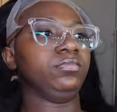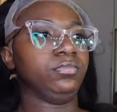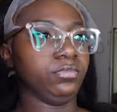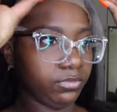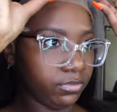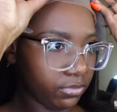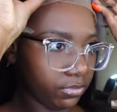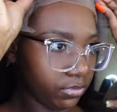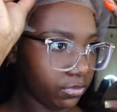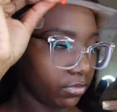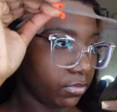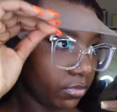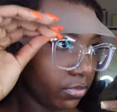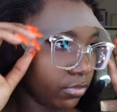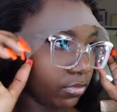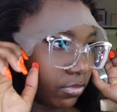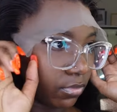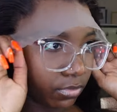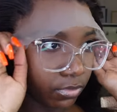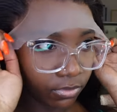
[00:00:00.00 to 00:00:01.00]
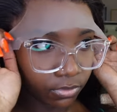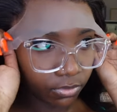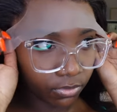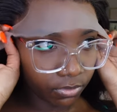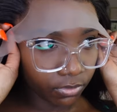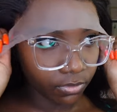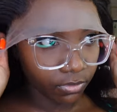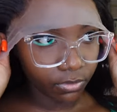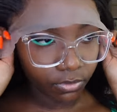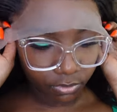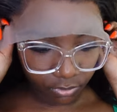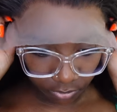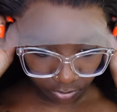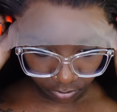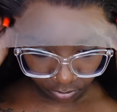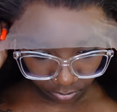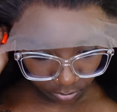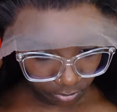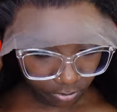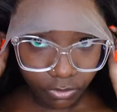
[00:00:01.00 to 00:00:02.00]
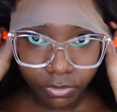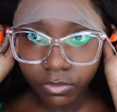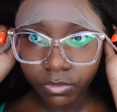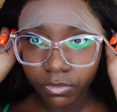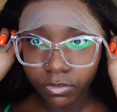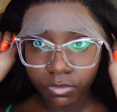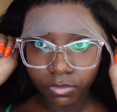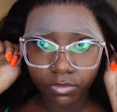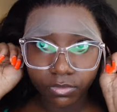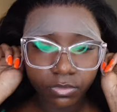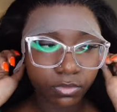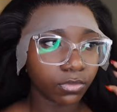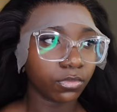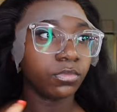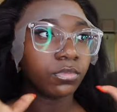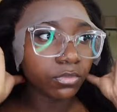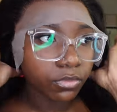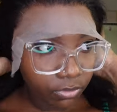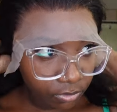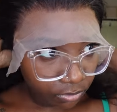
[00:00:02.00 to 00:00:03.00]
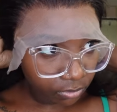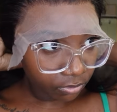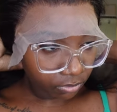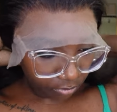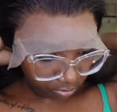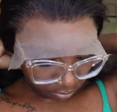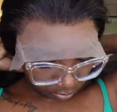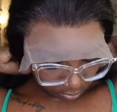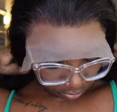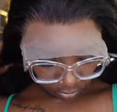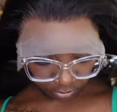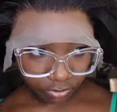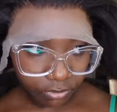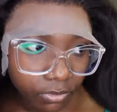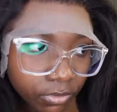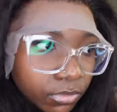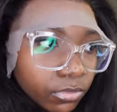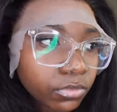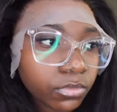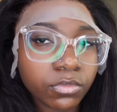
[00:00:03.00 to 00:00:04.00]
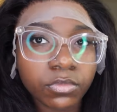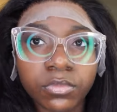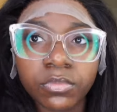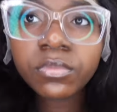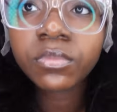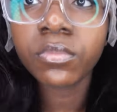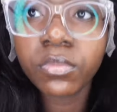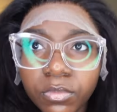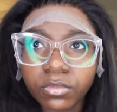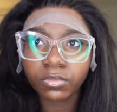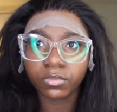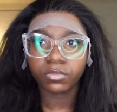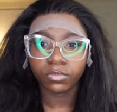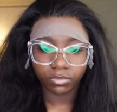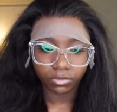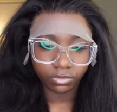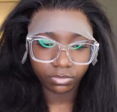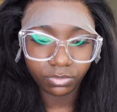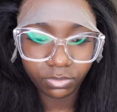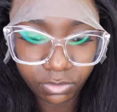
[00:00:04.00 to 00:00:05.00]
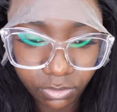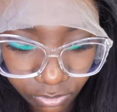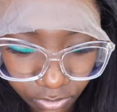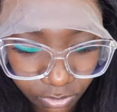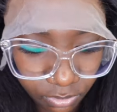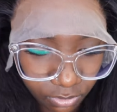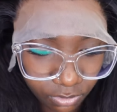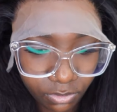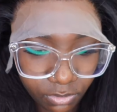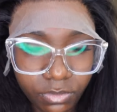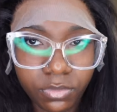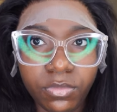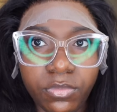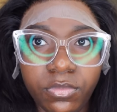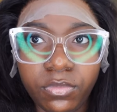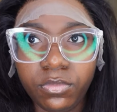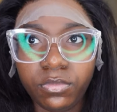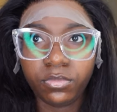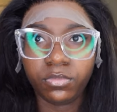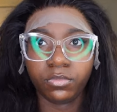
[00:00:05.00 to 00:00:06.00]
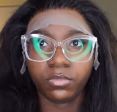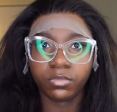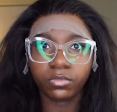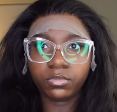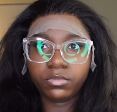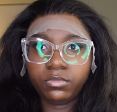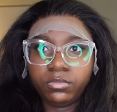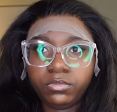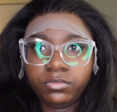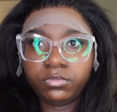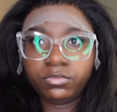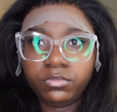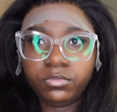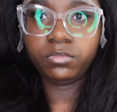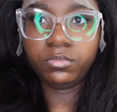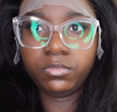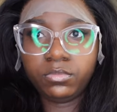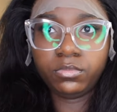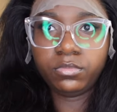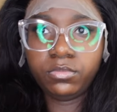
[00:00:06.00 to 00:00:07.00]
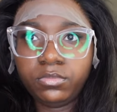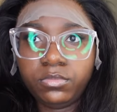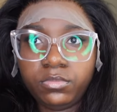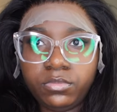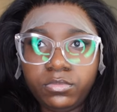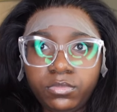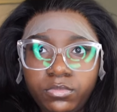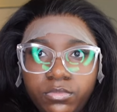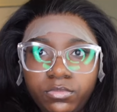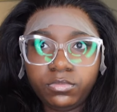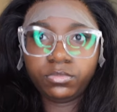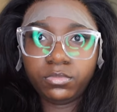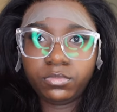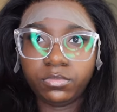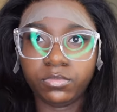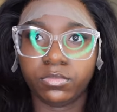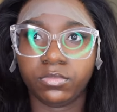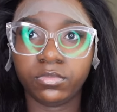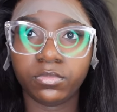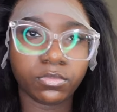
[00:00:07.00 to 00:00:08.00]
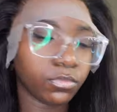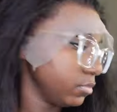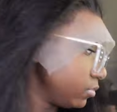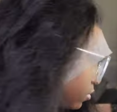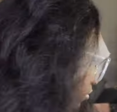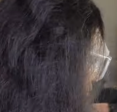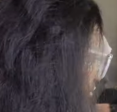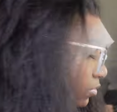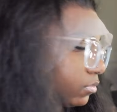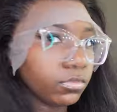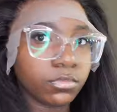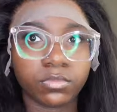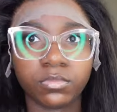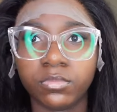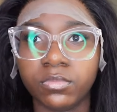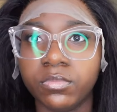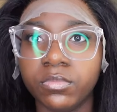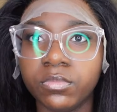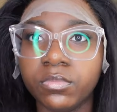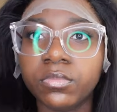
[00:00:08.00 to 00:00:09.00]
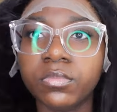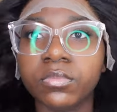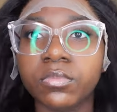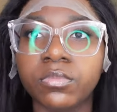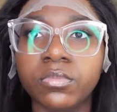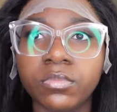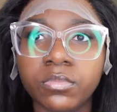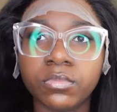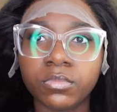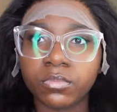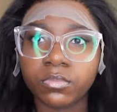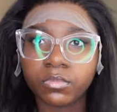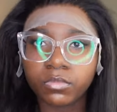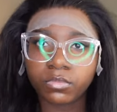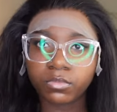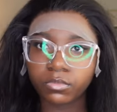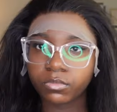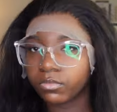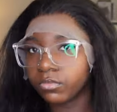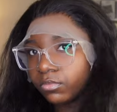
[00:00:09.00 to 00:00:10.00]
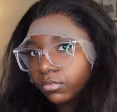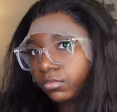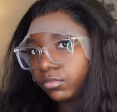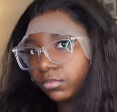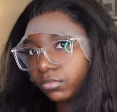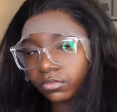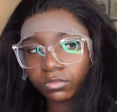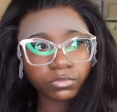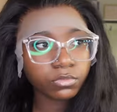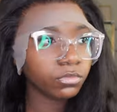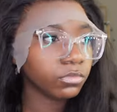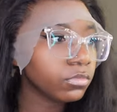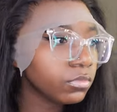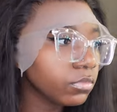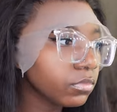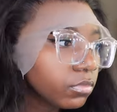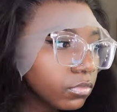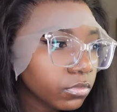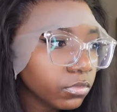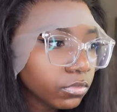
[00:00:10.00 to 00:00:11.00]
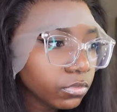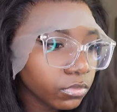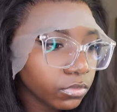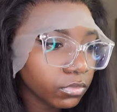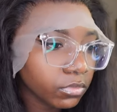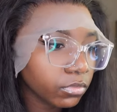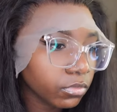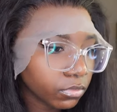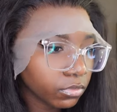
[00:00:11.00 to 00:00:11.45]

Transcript: in and cut the combs out because I mentioned that I wanted to start doing that moving forward for my installs just so they can lay flatter. And I'm just trying on the wig, y'all. All I did was um, bleach the knots